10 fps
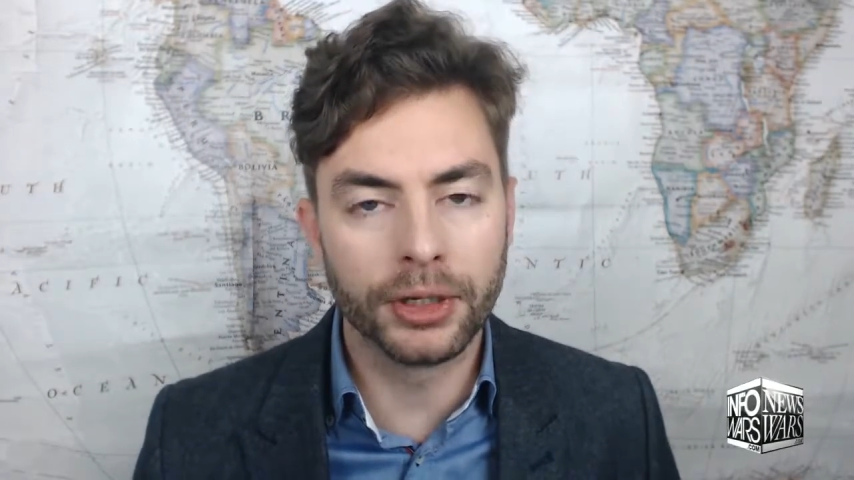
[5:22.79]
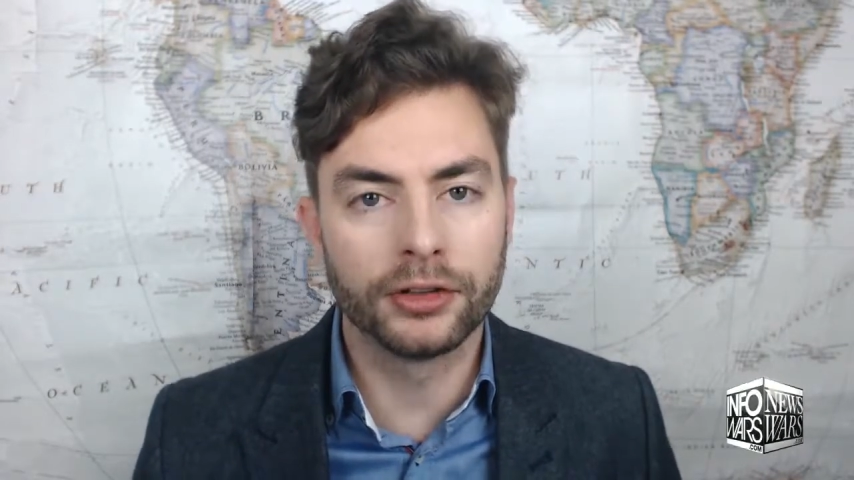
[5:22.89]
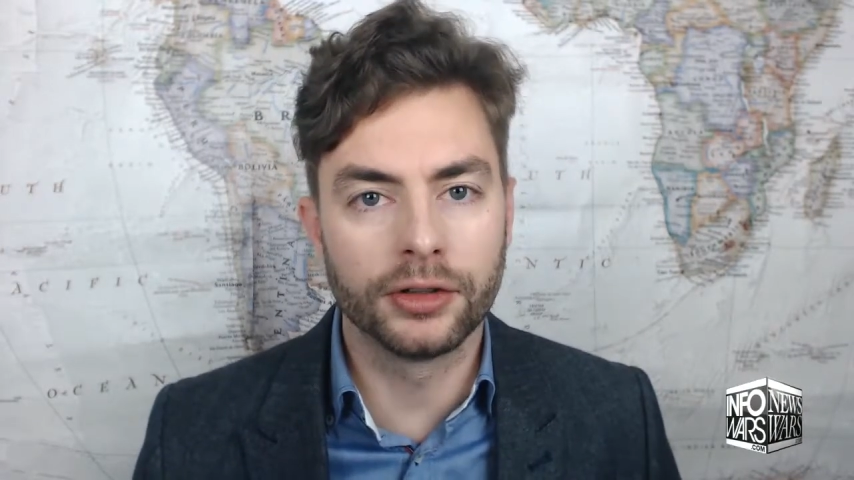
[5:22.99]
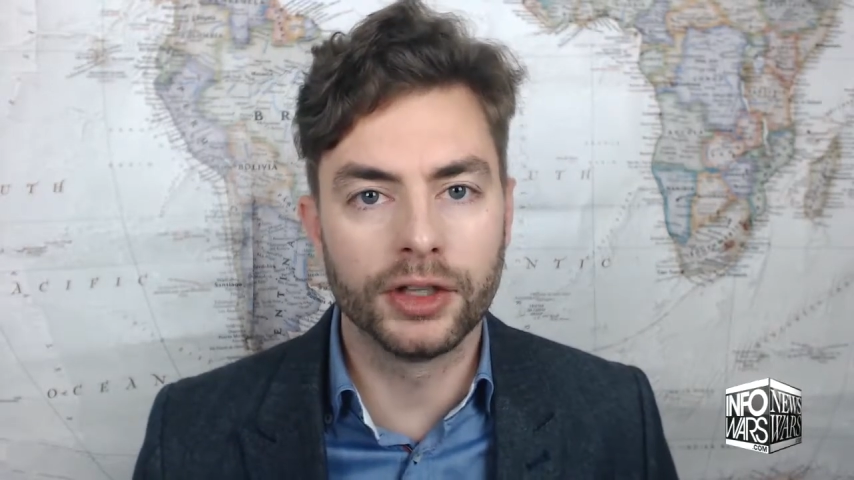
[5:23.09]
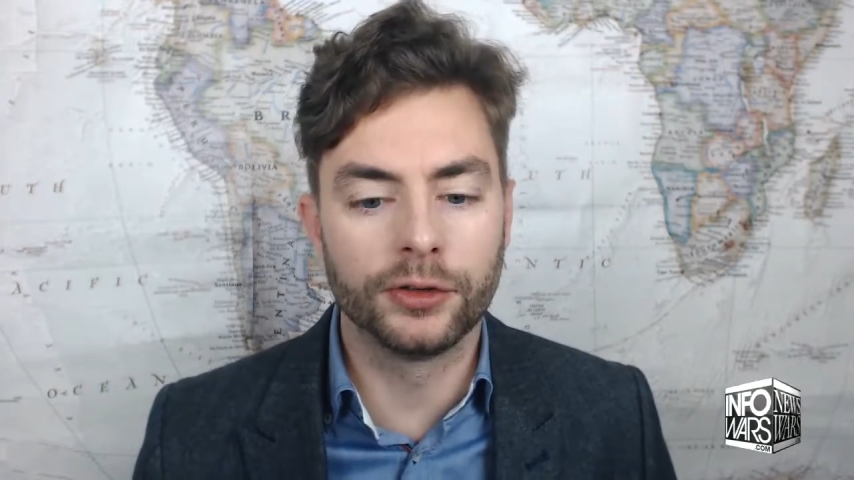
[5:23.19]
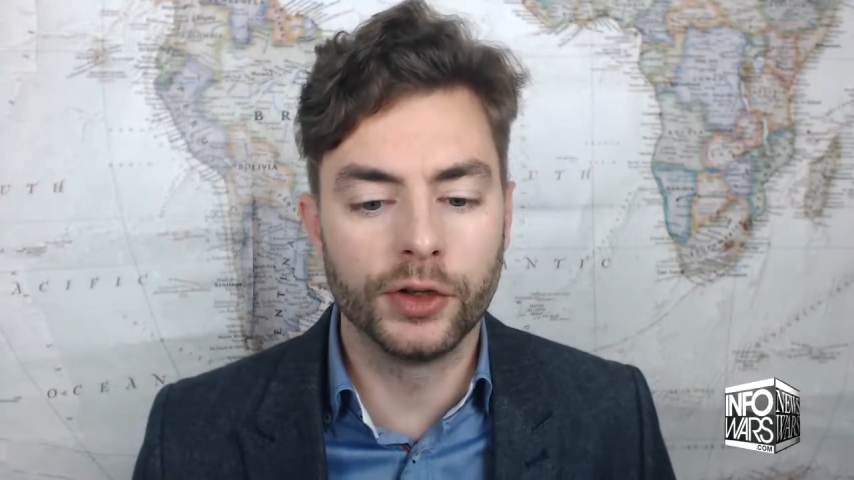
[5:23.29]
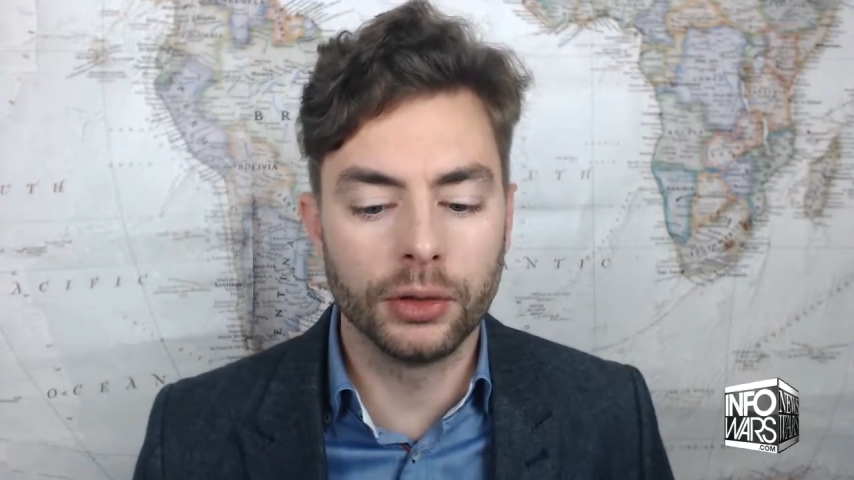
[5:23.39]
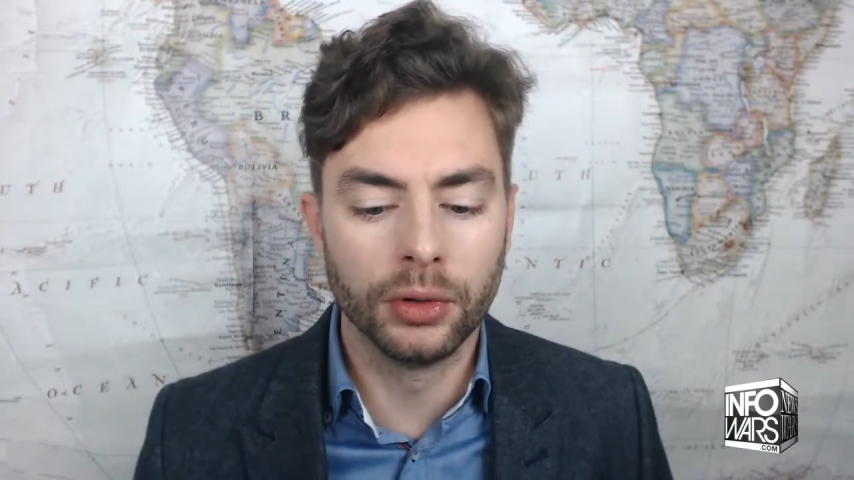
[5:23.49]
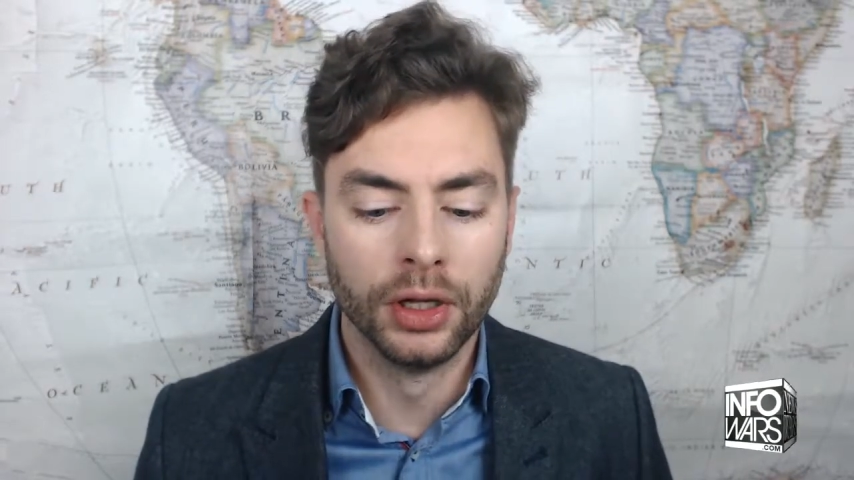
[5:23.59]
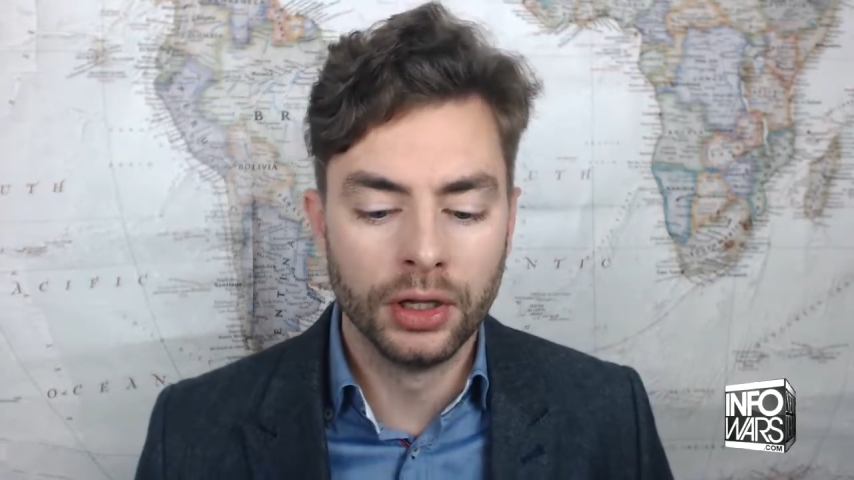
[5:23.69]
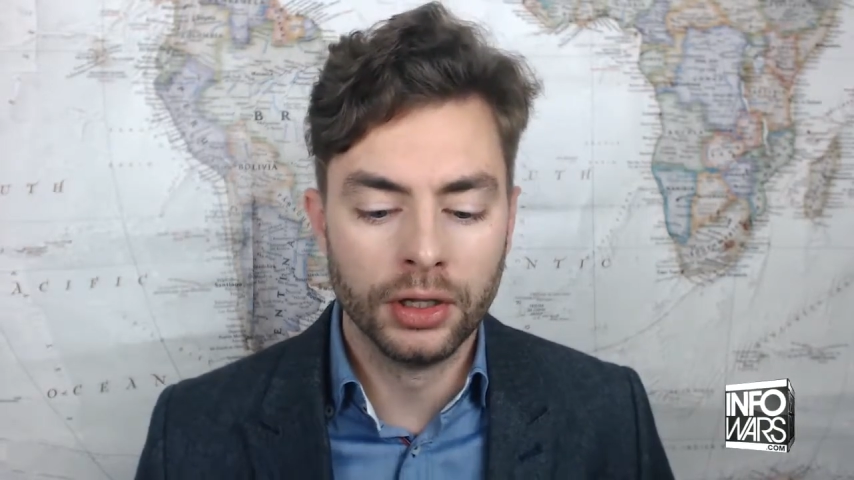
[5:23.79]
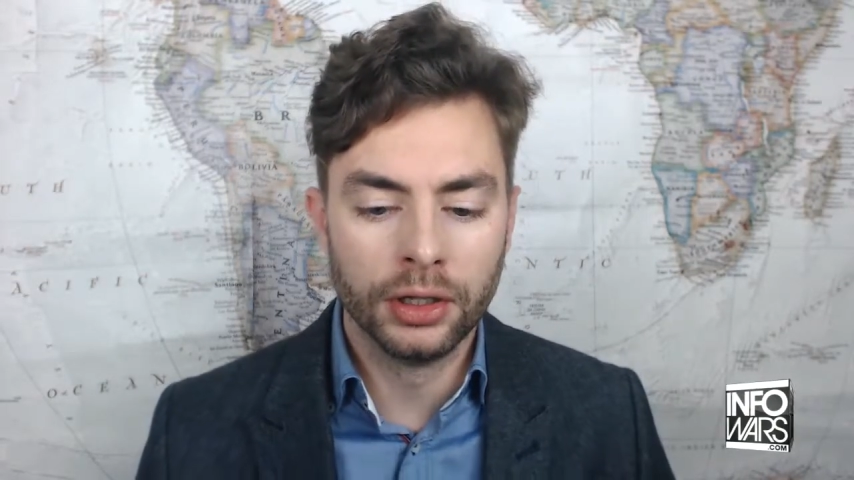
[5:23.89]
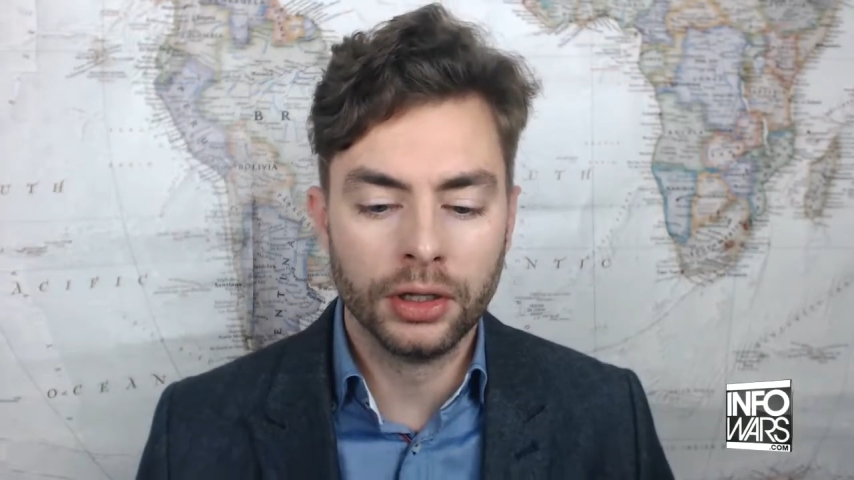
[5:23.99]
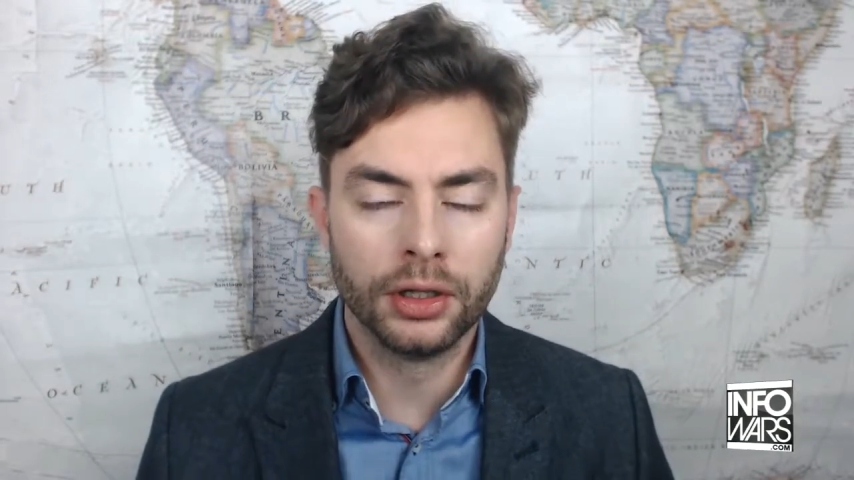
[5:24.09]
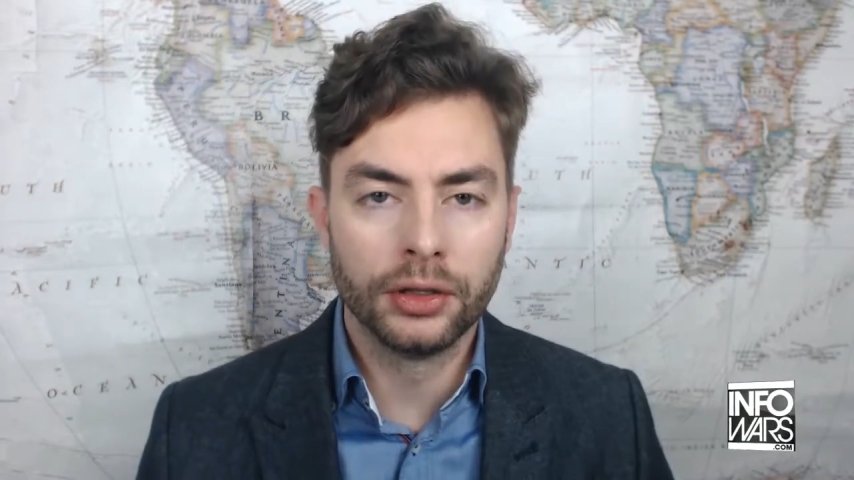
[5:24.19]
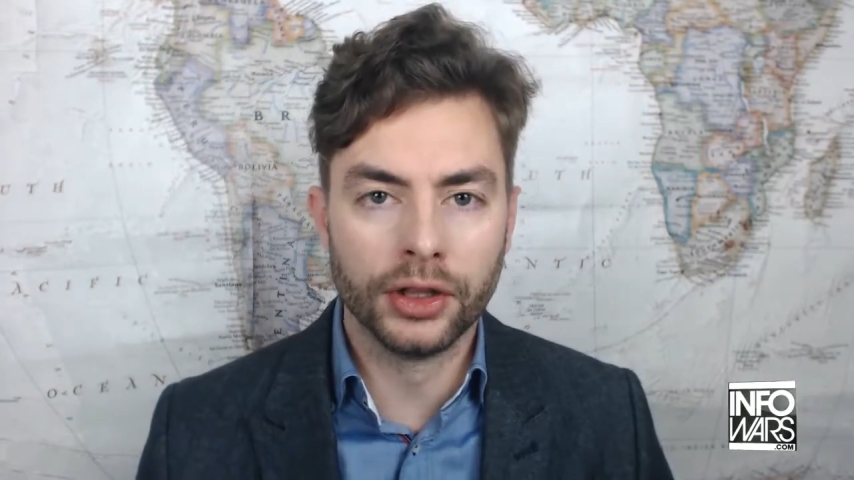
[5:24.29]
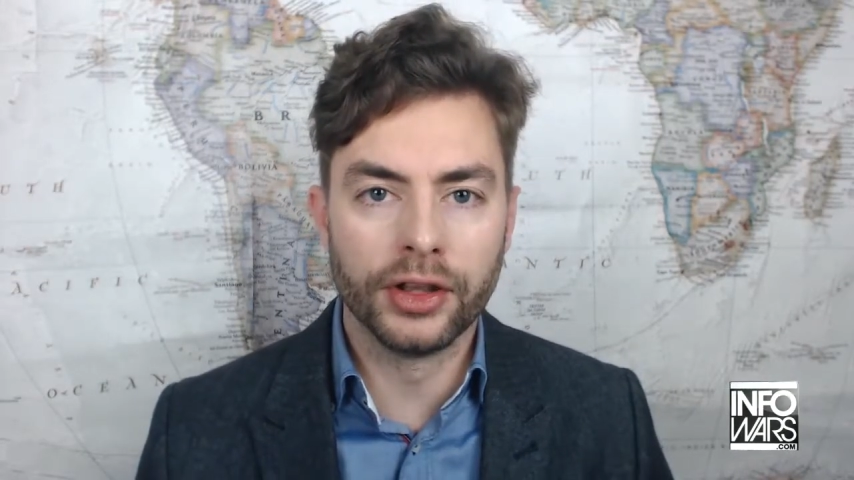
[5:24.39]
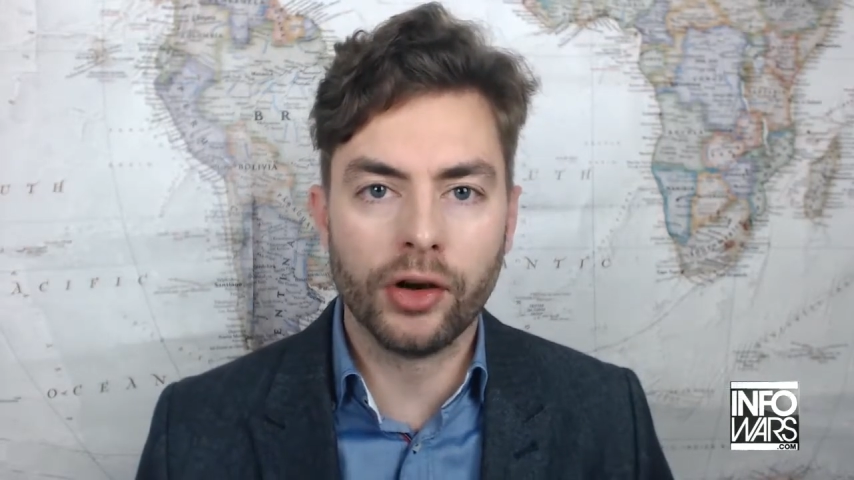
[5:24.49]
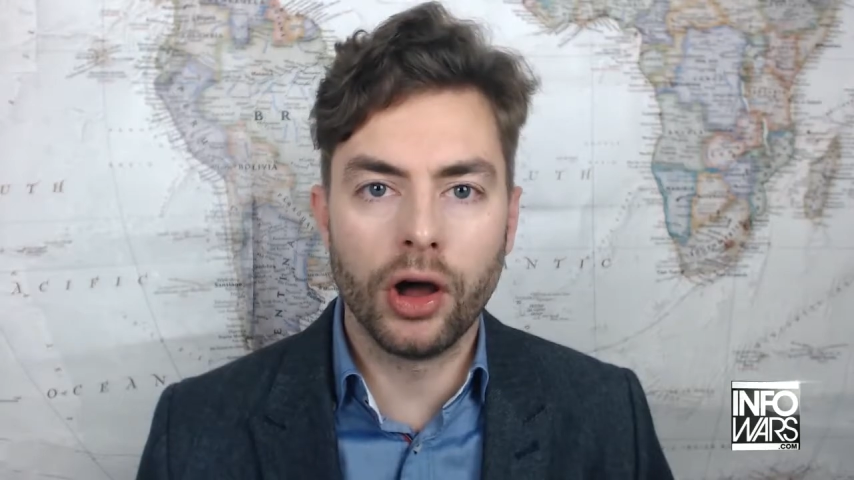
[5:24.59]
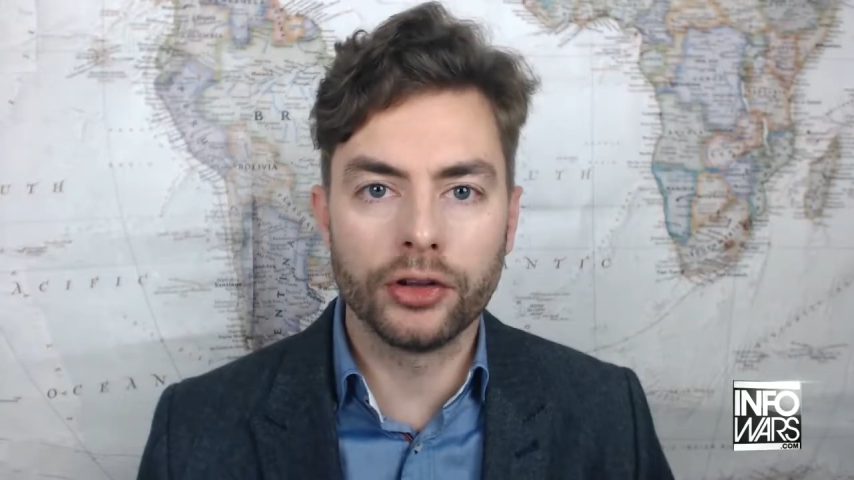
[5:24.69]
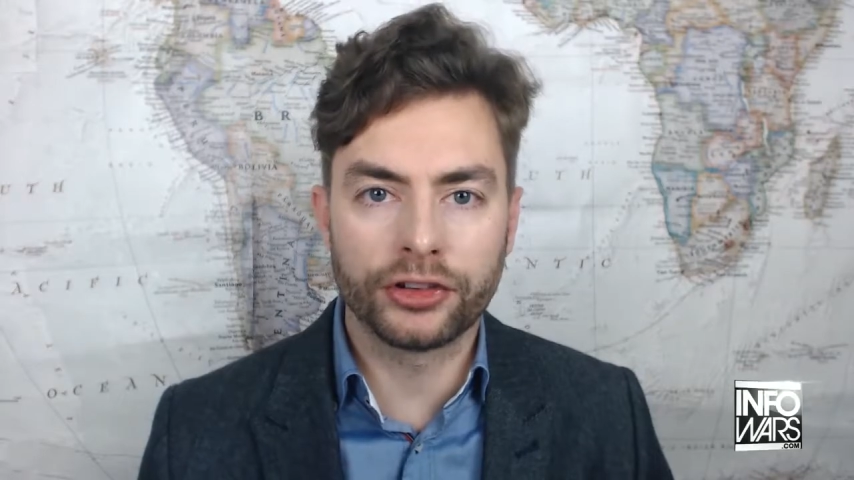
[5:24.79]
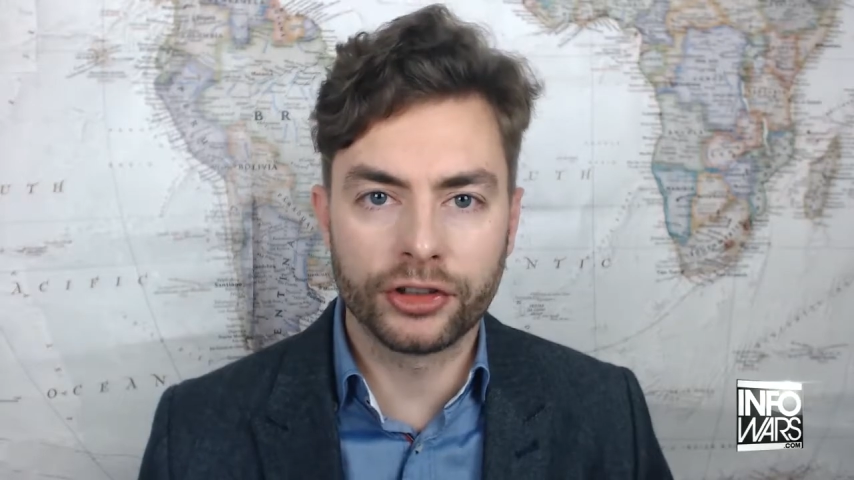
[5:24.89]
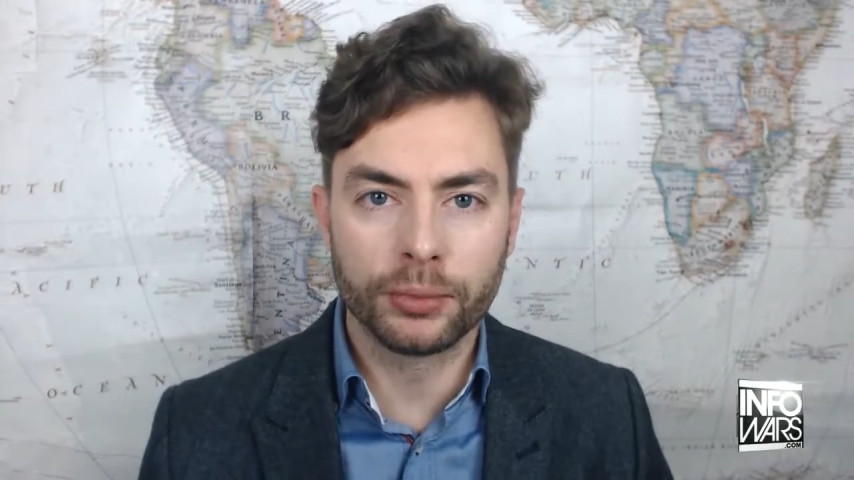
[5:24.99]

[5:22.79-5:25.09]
And because of this view that there aren't